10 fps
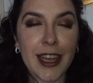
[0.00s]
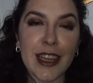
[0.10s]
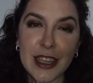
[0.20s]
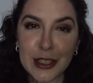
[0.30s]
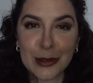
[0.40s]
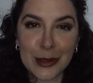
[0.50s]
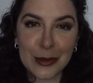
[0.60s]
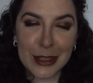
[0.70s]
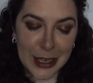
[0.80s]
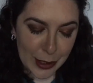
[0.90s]
This was
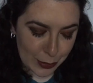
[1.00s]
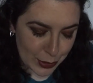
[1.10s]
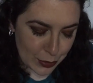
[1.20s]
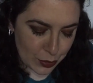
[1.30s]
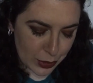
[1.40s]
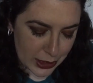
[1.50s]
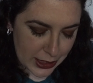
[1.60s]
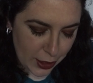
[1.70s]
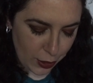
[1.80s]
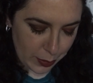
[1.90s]
one that I was
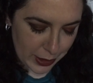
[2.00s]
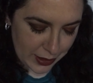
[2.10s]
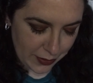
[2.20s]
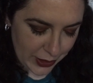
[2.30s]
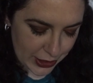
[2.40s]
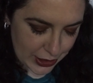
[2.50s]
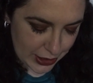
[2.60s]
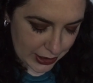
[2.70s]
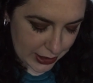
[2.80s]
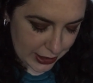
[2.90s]
really hoping to finish
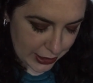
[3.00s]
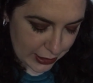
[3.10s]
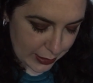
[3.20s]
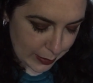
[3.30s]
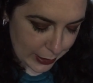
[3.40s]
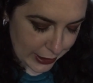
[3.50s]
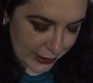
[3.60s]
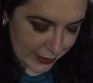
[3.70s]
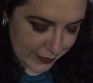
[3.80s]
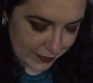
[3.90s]
this year,
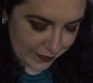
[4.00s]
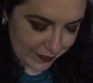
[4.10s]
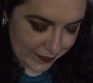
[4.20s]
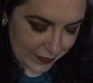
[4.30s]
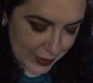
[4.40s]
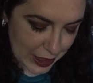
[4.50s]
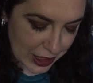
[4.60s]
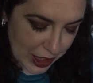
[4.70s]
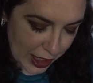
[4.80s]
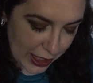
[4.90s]
but did
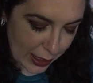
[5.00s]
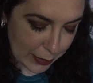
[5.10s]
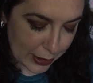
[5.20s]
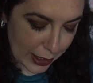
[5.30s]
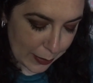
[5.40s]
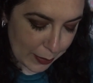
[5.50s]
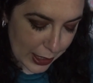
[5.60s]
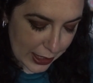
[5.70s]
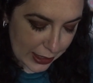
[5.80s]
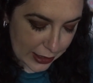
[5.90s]
not happen. I
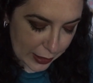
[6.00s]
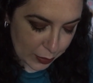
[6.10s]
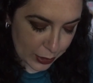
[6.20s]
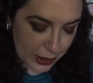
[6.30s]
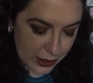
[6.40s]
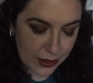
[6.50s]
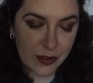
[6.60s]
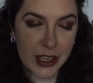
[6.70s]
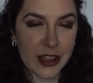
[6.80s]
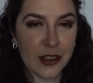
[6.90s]
made a really good
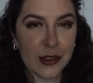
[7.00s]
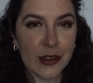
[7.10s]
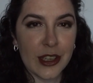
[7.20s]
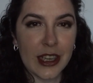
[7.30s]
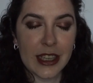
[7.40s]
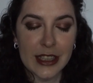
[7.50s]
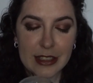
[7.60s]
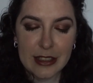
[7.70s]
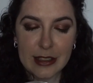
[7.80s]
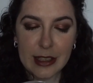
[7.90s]
fight though.
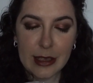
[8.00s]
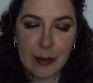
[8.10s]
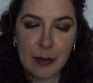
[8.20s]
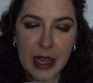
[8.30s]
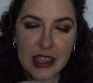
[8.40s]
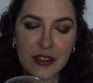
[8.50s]
This is the Max